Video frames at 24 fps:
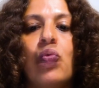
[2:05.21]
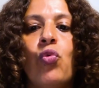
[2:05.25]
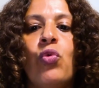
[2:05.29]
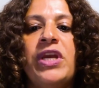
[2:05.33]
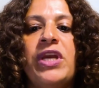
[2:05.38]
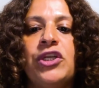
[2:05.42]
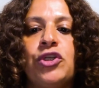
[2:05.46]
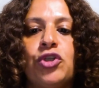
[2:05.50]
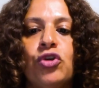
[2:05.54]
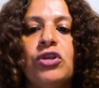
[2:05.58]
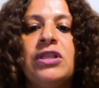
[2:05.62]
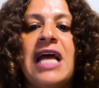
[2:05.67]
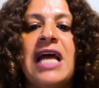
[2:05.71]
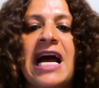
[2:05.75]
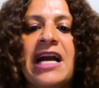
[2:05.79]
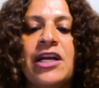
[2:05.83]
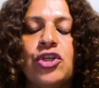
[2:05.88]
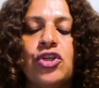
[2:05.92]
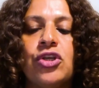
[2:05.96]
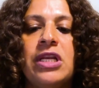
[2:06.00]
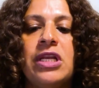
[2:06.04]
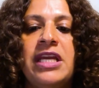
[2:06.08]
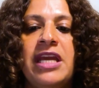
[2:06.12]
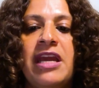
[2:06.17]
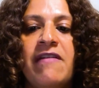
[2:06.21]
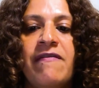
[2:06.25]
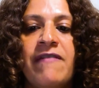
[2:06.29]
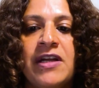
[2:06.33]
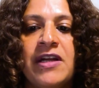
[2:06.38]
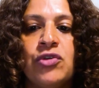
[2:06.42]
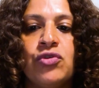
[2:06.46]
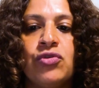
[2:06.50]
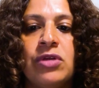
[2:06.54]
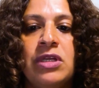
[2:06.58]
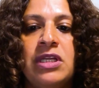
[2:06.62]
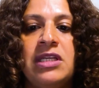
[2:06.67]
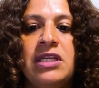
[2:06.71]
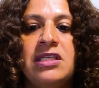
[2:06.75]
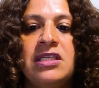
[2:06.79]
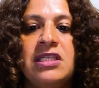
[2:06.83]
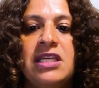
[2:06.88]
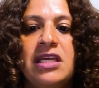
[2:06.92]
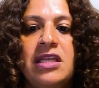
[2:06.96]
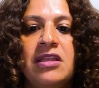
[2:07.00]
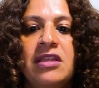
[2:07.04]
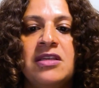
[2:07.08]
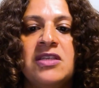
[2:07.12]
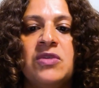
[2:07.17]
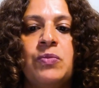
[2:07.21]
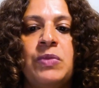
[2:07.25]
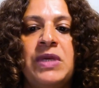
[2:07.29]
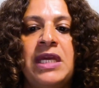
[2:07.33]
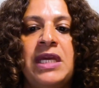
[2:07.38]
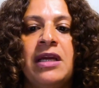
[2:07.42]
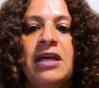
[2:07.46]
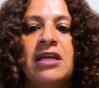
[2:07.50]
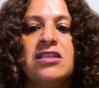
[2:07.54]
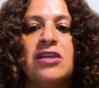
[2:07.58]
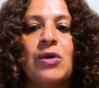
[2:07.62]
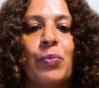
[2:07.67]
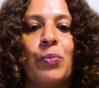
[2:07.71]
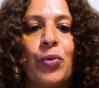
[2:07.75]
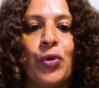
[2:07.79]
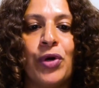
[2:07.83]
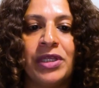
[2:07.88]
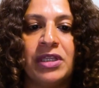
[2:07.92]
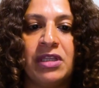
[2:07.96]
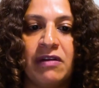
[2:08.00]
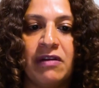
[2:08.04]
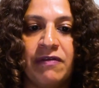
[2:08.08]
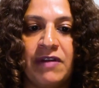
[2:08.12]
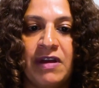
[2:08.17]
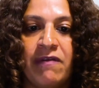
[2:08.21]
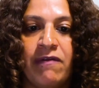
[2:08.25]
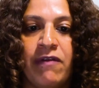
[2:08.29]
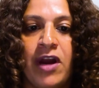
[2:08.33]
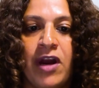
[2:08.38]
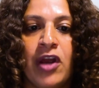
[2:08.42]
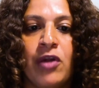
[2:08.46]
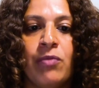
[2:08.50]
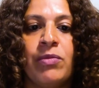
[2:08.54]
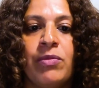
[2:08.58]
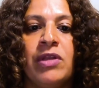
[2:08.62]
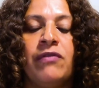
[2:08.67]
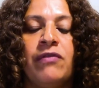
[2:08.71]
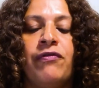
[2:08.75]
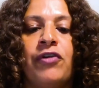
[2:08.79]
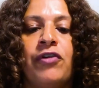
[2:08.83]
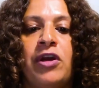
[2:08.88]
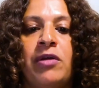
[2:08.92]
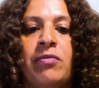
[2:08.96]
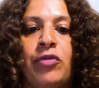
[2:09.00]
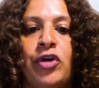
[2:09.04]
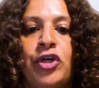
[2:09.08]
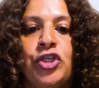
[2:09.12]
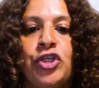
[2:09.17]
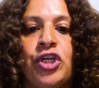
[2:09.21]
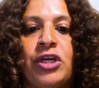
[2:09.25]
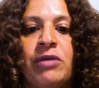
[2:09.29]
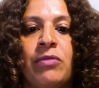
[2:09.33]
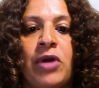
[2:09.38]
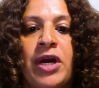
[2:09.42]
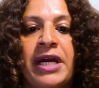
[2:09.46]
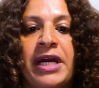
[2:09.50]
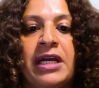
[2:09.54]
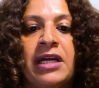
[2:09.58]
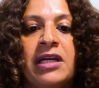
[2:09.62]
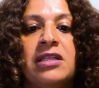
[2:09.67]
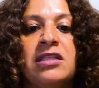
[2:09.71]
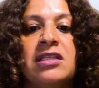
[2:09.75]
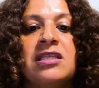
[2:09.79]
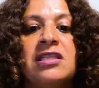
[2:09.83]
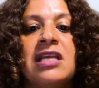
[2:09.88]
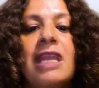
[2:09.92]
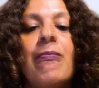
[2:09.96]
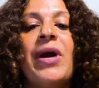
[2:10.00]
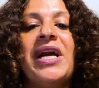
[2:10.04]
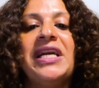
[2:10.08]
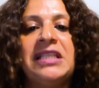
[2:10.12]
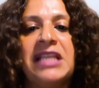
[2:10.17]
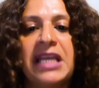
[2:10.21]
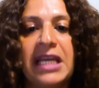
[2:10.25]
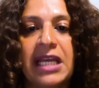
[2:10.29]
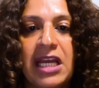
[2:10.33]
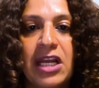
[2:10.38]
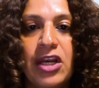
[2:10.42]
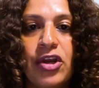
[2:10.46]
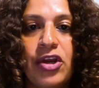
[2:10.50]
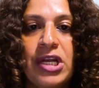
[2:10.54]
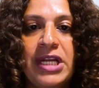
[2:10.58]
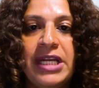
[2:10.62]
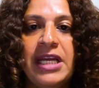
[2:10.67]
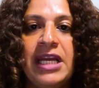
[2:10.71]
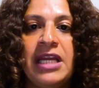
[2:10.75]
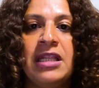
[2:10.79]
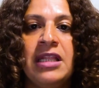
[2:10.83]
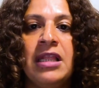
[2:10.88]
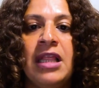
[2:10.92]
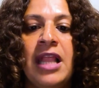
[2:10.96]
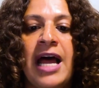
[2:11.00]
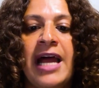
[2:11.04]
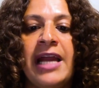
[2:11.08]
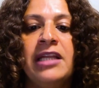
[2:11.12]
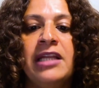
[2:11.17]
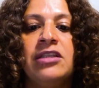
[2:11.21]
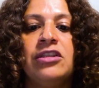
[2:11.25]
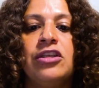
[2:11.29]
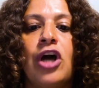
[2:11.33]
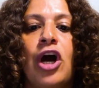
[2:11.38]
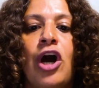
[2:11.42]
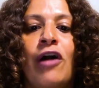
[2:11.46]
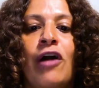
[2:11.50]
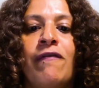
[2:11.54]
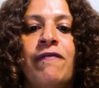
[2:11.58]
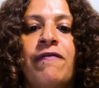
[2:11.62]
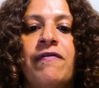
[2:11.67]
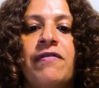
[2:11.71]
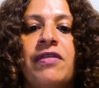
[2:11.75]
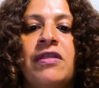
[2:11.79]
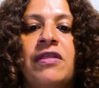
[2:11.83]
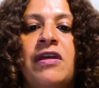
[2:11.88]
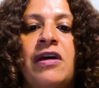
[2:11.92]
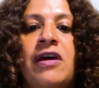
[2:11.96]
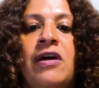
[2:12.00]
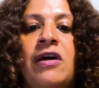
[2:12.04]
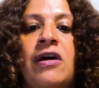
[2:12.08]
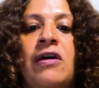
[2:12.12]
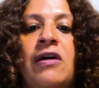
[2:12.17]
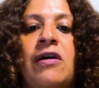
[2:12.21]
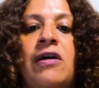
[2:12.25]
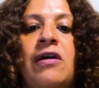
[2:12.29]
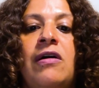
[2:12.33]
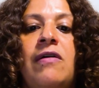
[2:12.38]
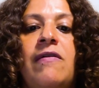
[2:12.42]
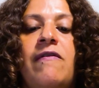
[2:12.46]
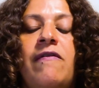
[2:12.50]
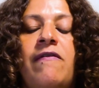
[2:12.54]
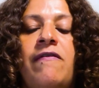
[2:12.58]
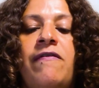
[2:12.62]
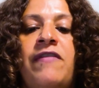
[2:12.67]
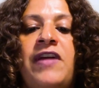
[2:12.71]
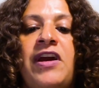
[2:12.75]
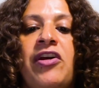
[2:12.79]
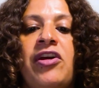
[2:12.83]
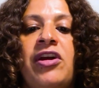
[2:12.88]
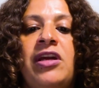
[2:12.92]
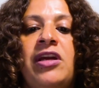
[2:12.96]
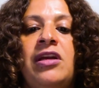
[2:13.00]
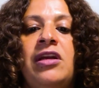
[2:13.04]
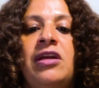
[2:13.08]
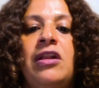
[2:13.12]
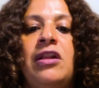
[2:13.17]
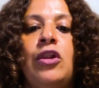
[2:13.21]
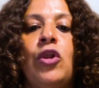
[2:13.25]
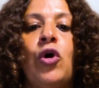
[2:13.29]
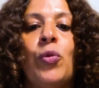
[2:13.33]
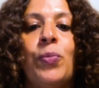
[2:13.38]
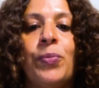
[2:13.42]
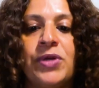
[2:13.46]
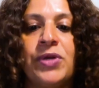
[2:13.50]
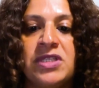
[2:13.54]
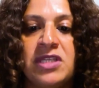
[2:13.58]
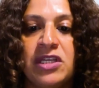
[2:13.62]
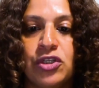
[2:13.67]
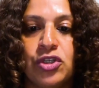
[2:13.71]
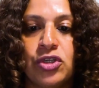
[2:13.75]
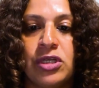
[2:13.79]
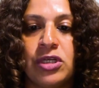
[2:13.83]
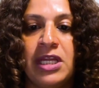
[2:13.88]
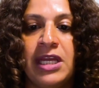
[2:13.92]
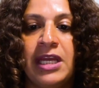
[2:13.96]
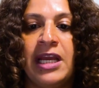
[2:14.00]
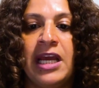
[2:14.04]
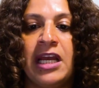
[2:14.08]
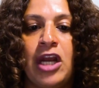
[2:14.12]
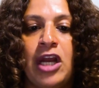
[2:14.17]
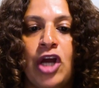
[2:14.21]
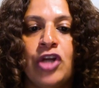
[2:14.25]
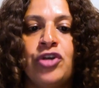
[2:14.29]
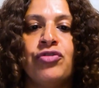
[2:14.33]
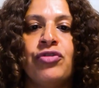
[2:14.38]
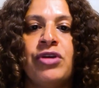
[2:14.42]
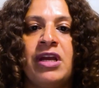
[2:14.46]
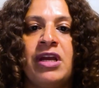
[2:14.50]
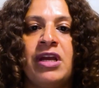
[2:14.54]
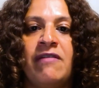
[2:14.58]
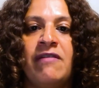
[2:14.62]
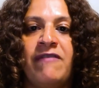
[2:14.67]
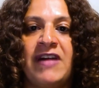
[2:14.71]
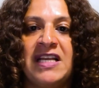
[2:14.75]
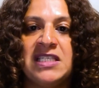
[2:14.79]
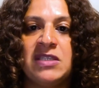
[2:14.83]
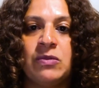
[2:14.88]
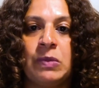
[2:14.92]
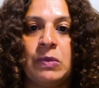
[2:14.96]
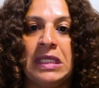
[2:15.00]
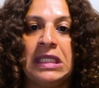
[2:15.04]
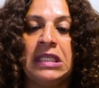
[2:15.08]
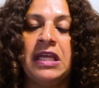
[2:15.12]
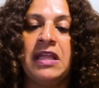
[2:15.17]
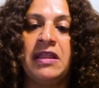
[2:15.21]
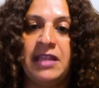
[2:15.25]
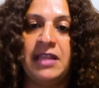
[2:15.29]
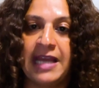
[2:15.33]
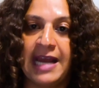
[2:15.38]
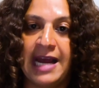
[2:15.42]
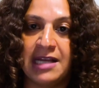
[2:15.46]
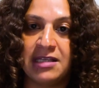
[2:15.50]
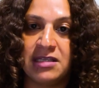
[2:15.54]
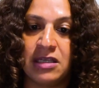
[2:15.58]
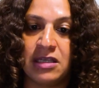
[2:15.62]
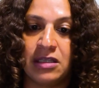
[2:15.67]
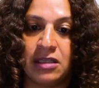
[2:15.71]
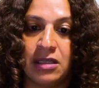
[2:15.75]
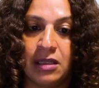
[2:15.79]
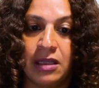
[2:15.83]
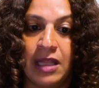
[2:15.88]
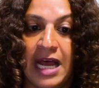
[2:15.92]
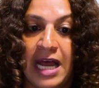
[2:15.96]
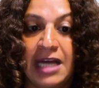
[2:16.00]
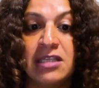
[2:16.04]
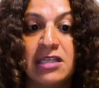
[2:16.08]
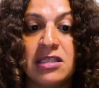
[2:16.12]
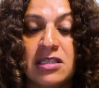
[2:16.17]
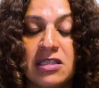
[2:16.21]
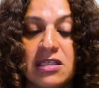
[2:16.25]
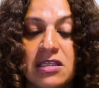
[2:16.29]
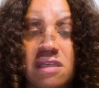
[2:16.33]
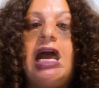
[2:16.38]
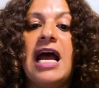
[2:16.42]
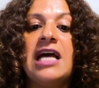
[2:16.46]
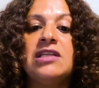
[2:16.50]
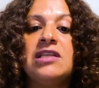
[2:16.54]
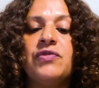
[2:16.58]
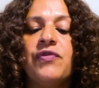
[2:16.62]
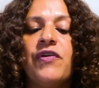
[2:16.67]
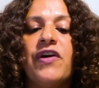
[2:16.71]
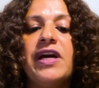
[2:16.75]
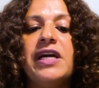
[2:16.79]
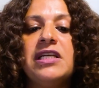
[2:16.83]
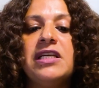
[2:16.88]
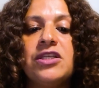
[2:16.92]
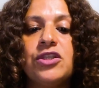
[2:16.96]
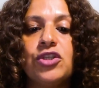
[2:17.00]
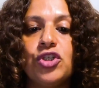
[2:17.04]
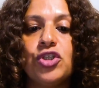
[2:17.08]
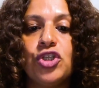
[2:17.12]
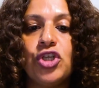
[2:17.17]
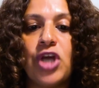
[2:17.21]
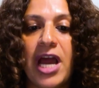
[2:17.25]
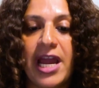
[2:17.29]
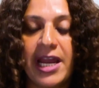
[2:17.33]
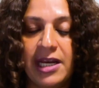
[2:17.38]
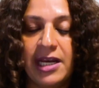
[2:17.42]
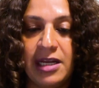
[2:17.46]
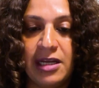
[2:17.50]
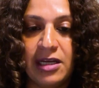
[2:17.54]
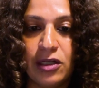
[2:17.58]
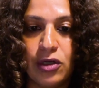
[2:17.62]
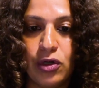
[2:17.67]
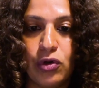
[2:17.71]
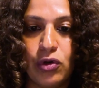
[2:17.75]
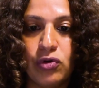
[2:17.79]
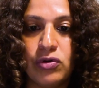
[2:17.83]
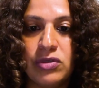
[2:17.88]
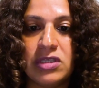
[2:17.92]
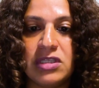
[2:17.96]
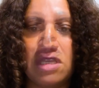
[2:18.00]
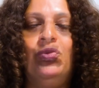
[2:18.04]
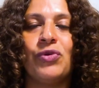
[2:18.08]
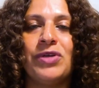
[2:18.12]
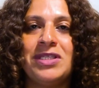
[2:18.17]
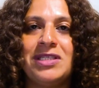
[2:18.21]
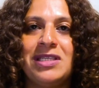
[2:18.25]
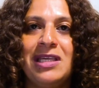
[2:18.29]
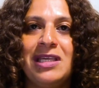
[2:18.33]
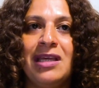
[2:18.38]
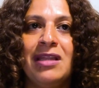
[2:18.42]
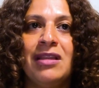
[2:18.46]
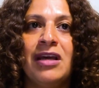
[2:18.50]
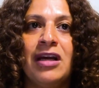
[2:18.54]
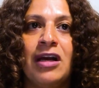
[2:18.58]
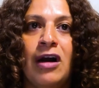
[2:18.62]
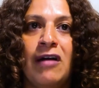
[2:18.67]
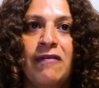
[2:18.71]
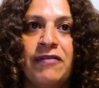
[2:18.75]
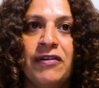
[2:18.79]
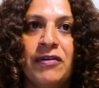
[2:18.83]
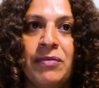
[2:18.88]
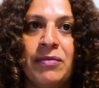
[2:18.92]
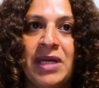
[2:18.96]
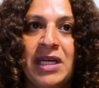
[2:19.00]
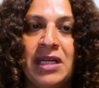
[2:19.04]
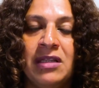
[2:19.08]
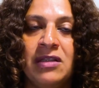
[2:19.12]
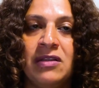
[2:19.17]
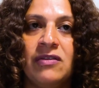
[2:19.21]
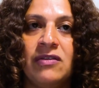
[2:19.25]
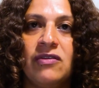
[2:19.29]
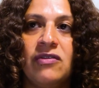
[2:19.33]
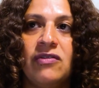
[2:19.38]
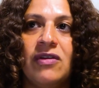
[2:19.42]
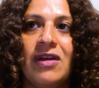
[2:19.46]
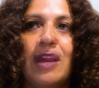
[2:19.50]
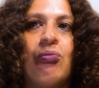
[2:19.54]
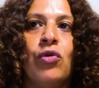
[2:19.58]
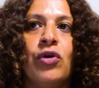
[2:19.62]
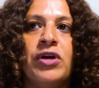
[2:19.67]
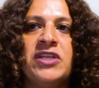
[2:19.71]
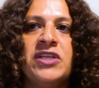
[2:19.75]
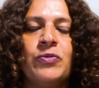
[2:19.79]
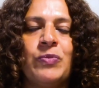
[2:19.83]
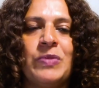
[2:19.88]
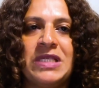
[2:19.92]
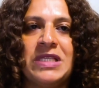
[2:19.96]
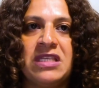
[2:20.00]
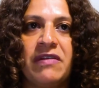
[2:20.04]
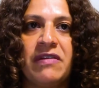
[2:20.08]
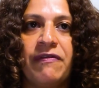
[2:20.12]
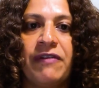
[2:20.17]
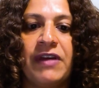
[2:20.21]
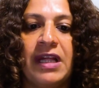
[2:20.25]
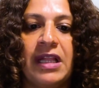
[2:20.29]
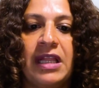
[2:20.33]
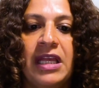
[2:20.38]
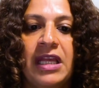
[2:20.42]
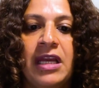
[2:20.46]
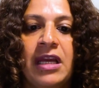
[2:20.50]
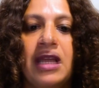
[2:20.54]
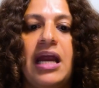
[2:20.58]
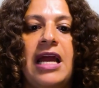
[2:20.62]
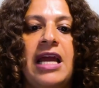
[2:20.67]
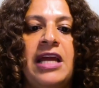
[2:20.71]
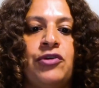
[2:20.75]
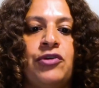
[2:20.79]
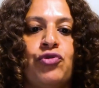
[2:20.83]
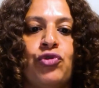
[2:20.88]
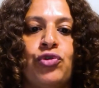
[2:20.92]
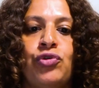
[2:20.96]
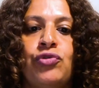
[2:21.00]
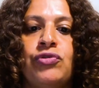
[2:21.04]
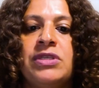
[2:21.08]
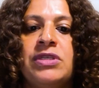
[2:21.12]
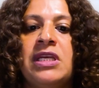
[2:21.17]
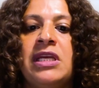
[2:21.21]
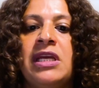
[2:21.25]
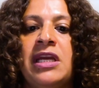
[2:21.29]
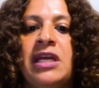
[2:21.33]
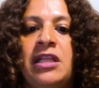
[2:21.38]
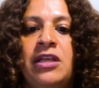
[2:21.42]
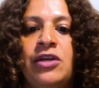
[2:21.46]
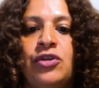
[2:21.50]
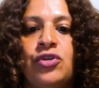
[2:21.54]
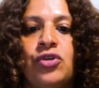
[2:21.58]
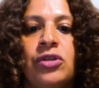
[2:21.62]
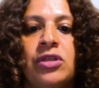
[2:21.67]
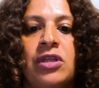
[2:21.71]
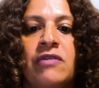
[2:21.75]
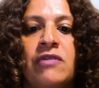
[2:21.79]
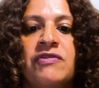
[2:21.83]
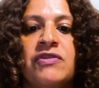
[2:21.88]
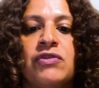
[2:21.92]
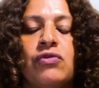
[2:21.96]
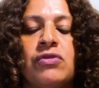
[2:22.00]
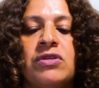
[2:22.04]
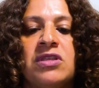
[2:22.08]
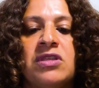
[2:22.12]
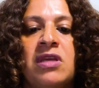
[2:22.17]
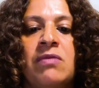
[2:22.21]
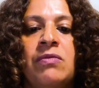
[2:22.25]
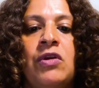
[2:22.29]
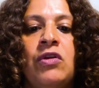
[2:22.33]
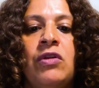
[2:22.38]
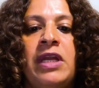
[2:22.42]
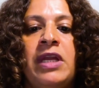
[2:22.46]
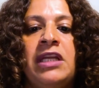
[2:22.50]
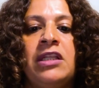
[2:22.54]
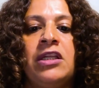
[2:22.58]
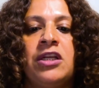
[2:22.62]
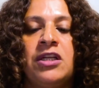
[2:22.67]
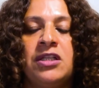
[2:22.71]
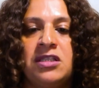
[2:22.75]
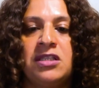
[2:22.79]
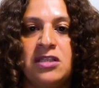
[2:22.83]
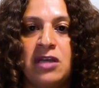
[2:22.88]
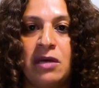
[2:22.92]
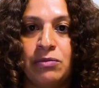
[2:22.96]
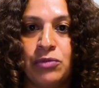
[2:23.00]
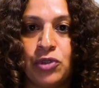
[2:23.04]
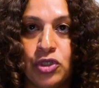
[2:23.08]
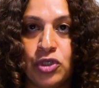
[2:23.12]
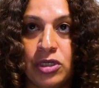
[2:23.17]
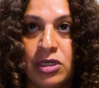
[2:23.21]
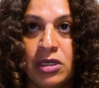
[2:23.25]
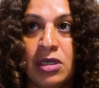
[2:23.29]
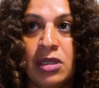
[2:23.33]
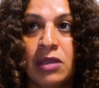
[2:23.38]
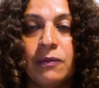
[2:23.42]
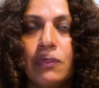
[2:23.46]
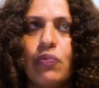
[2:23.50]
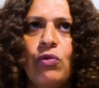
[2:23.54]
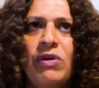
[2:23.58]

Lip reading: we should actually eventually see this being a supportive environment for emerging markets, particularly in light of the very low positioning and underinvestment in the asset class. As far as China goes, we're seeing the government more specifically introducing initiatives to stimulate consumption.